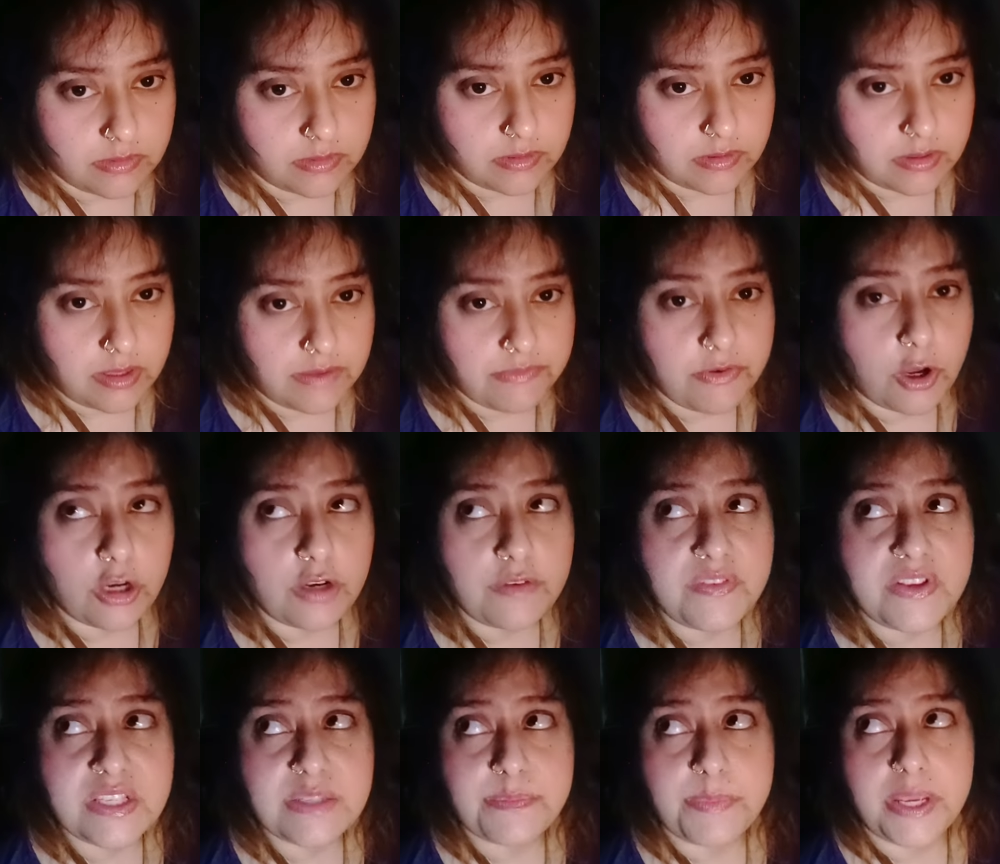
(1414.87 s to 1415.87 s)
they've
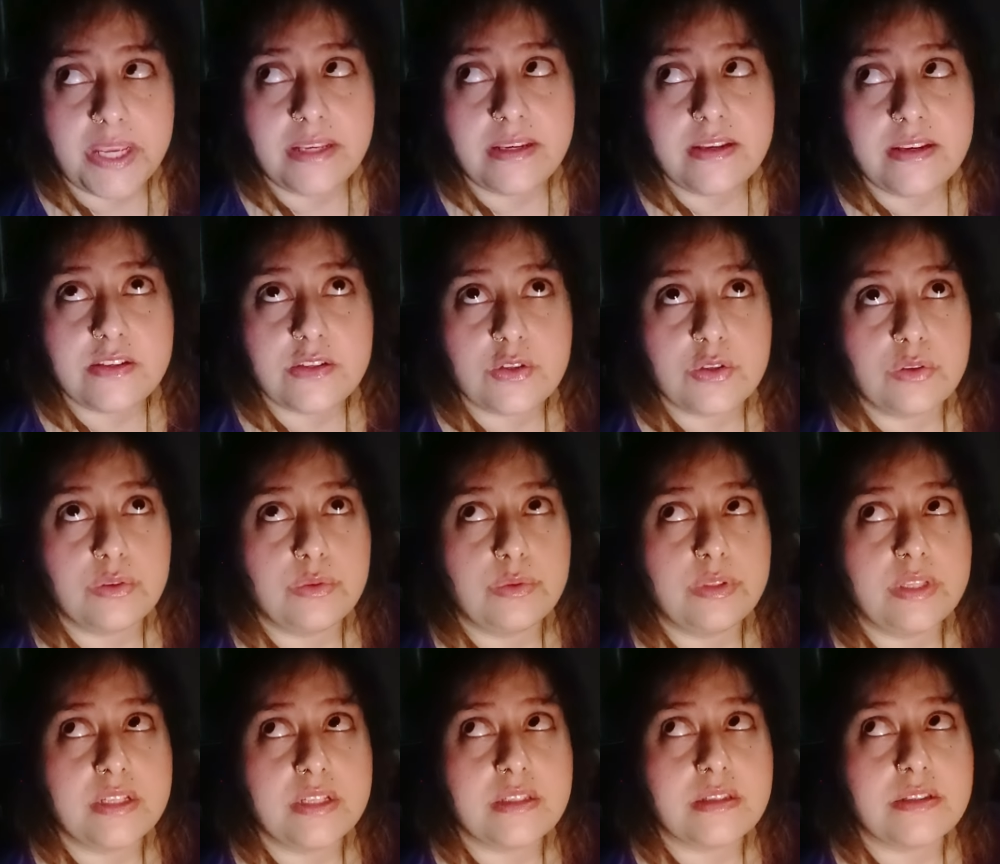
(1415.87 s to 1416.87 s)
always been into
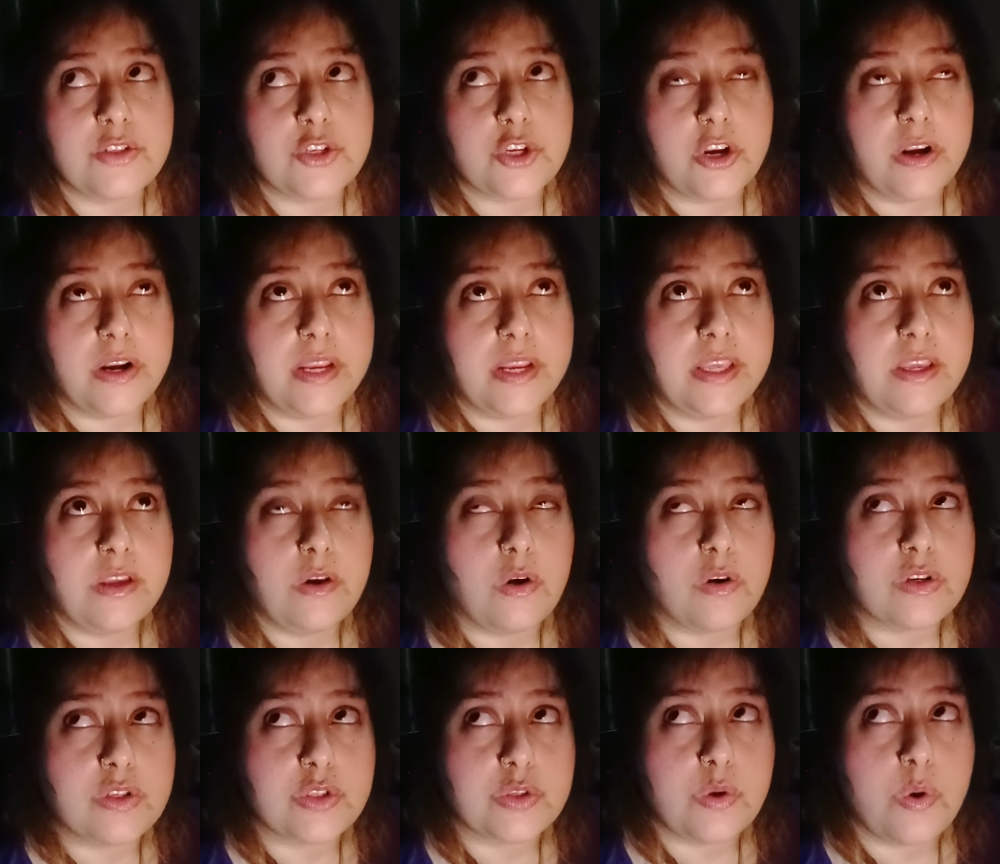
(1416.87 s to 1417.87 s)
this journey
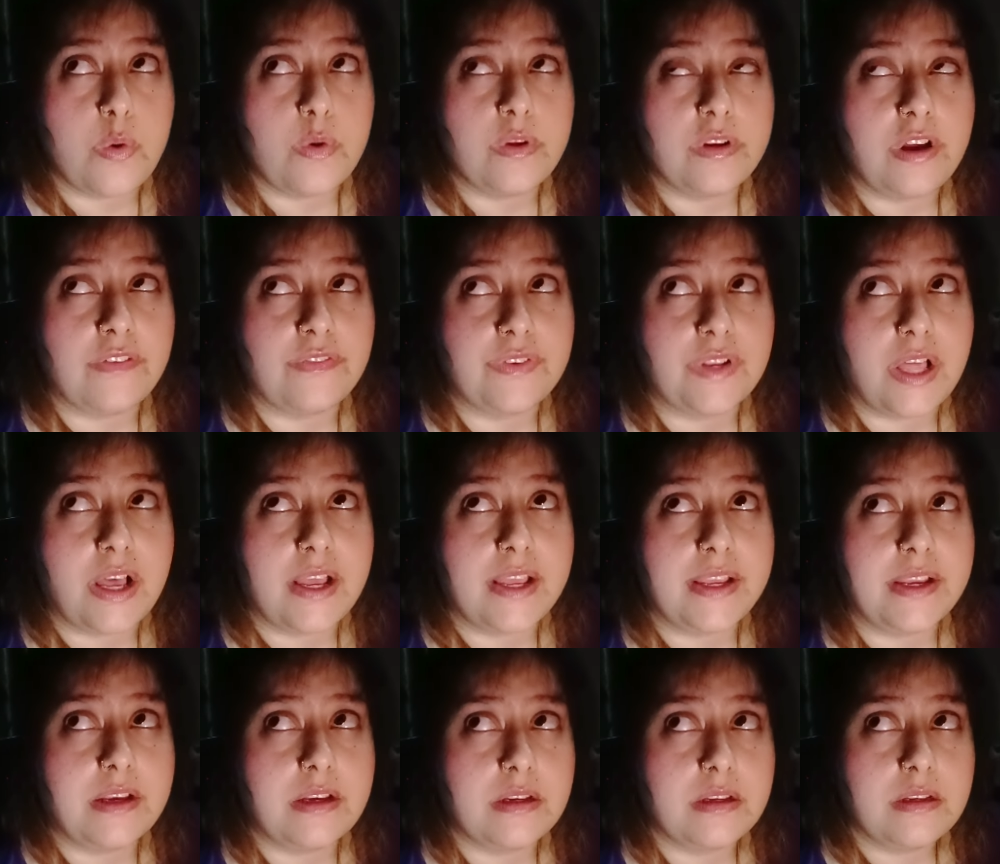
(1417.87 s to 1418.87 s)
or zone of
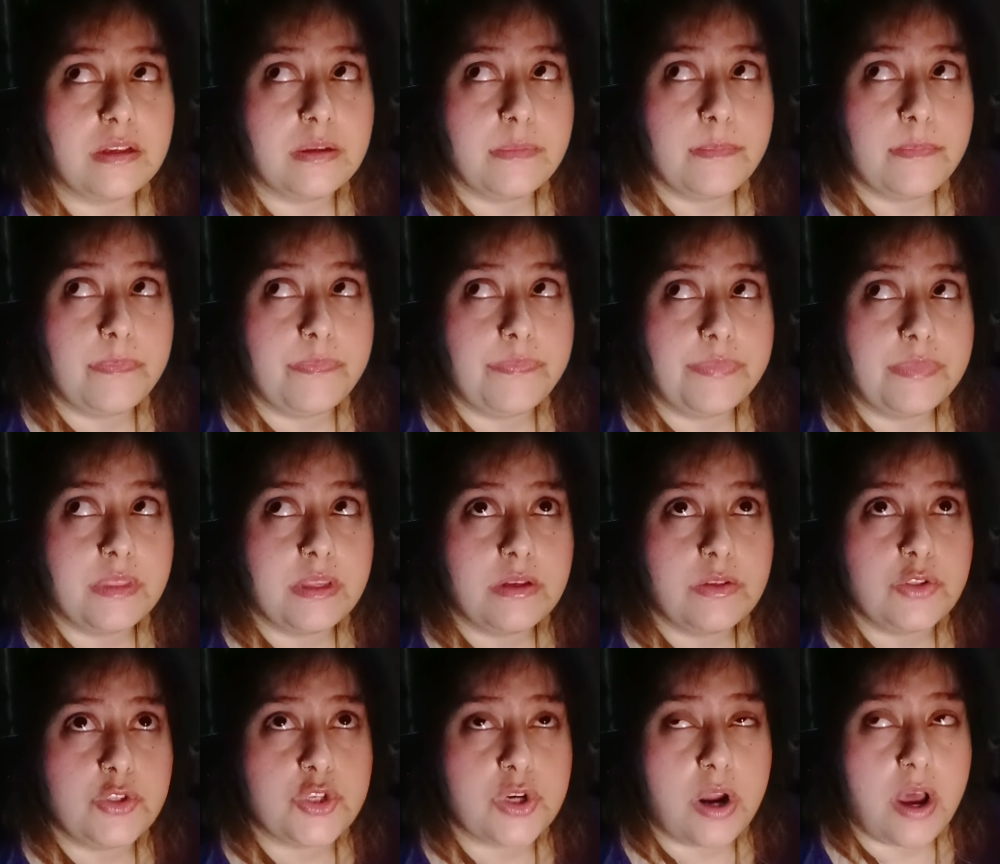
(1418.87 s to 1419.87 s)
like
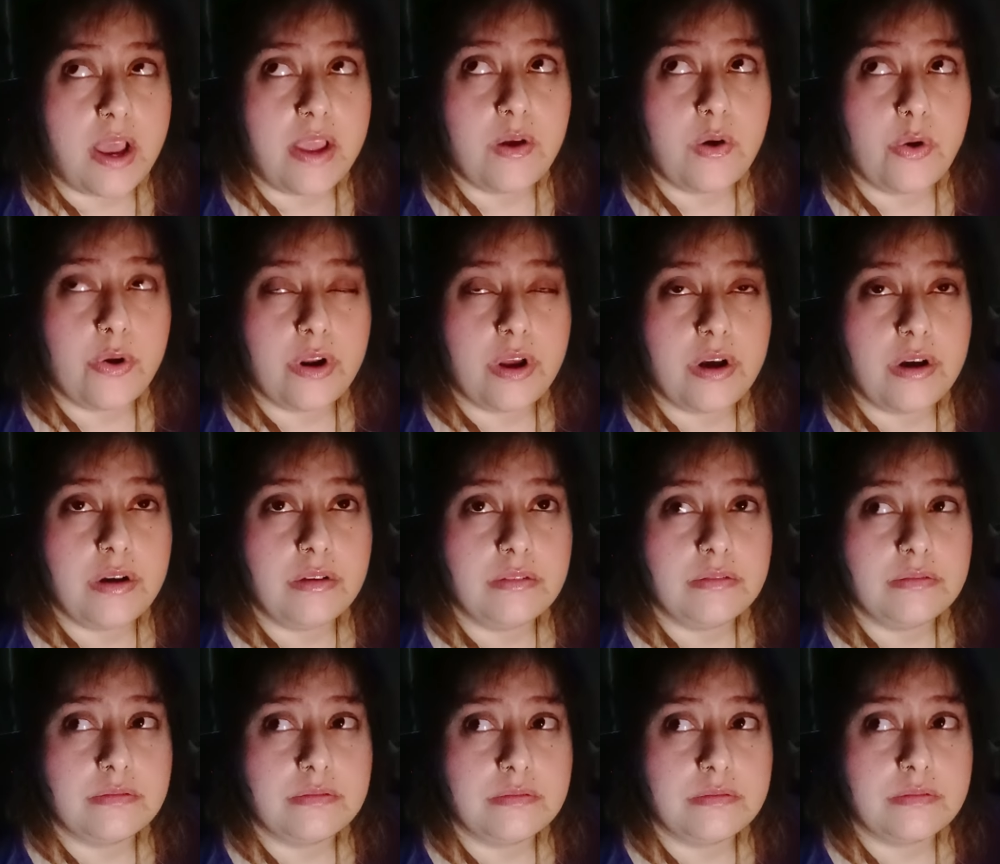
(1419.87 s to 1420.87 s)
dry aura,
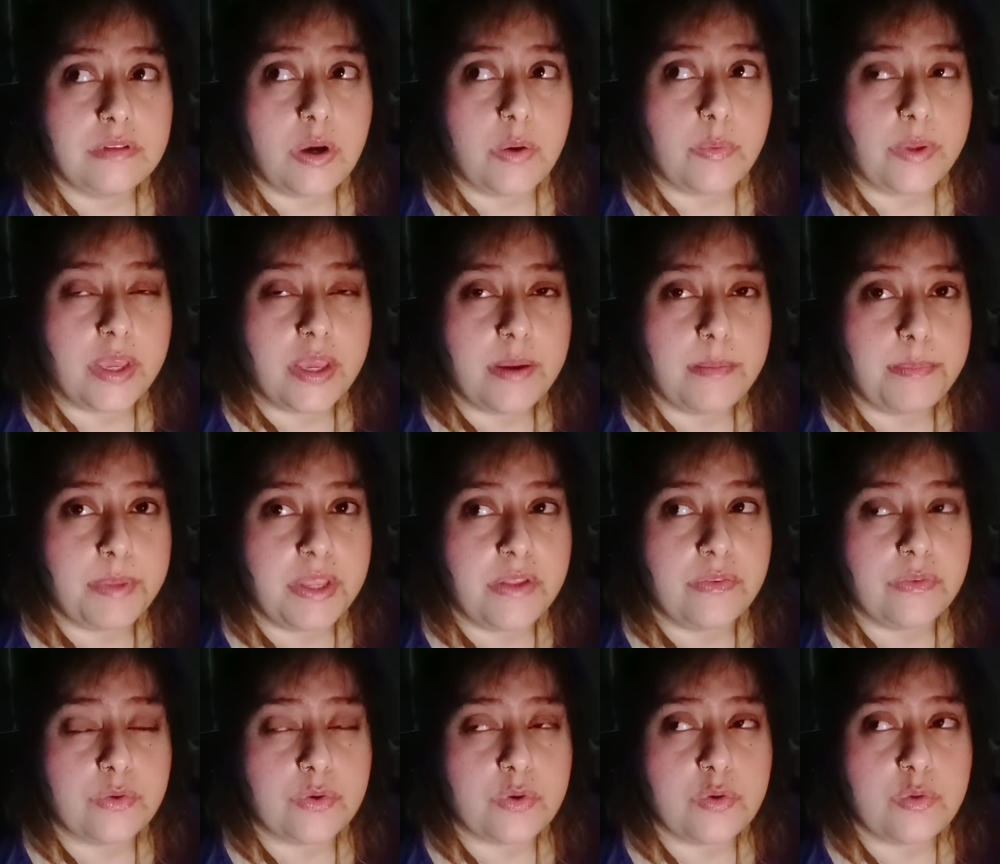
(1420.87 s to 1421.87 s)
okay,
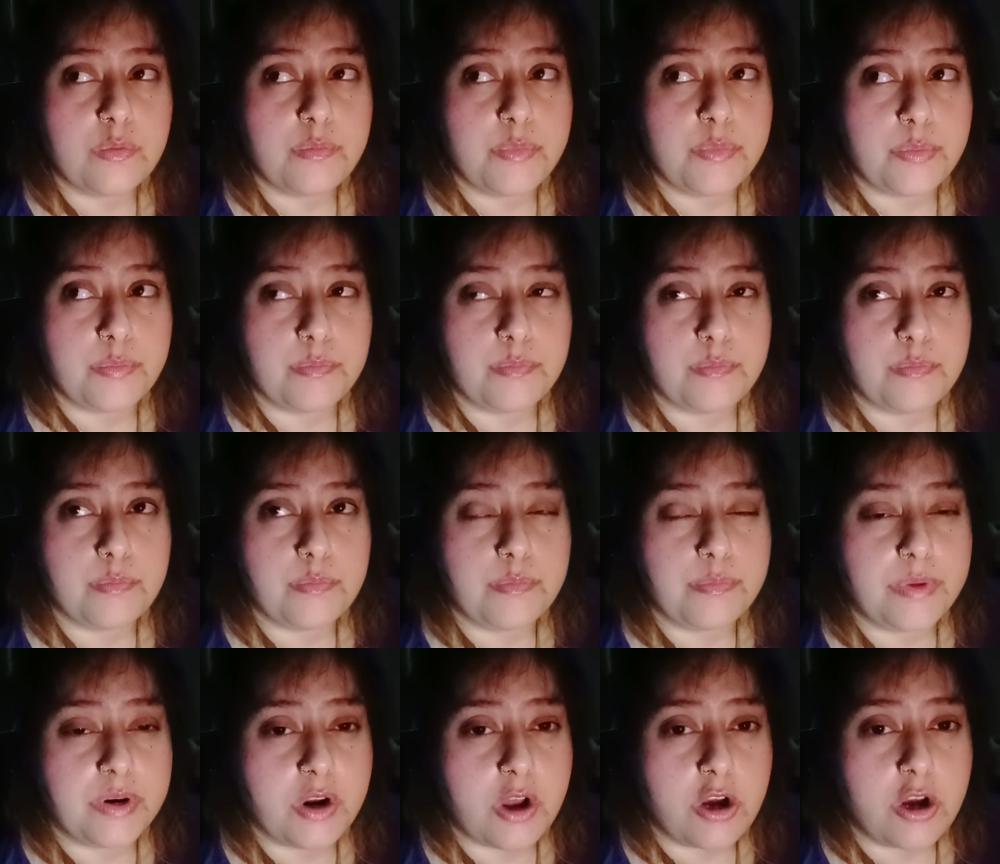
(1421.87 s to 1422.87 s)
being through
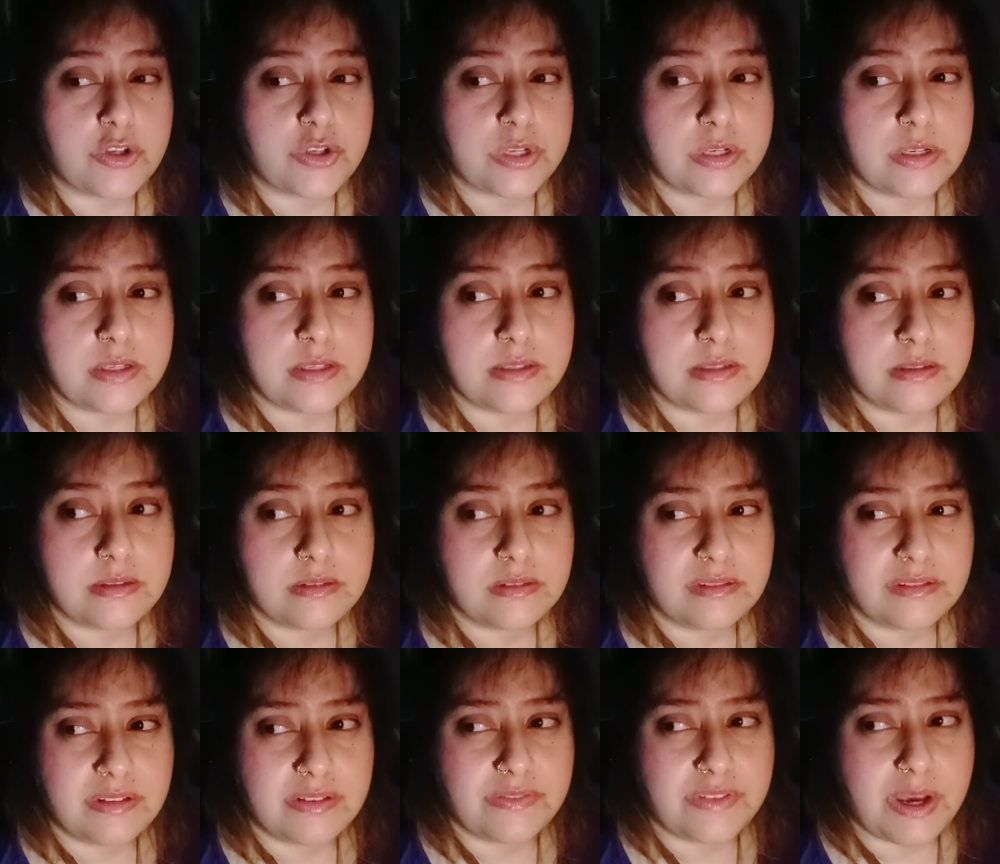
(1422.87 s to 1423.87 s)
mirages,
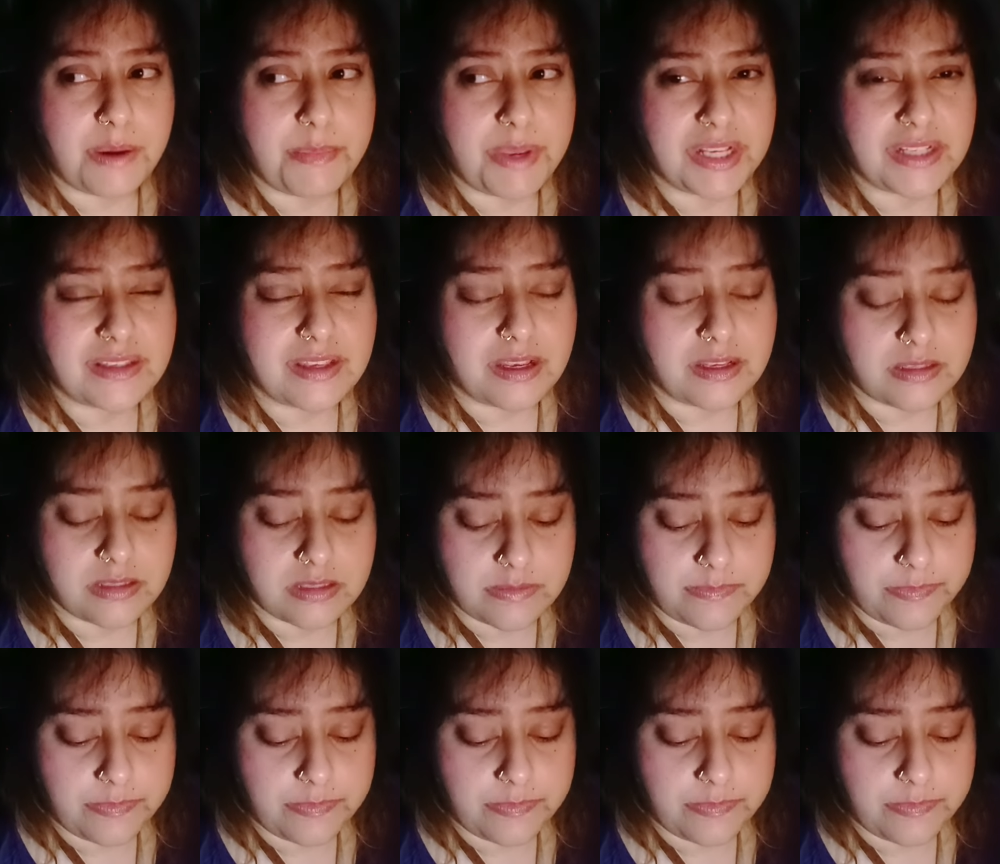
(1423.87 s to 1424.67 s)
that makes sense.